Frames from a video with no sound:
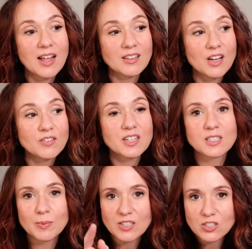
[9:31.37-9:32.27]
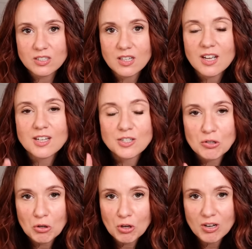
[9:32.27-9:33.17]
I love, especially
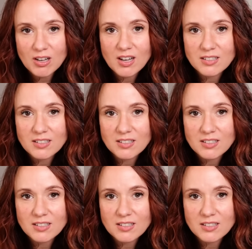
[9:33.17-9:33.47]
to cook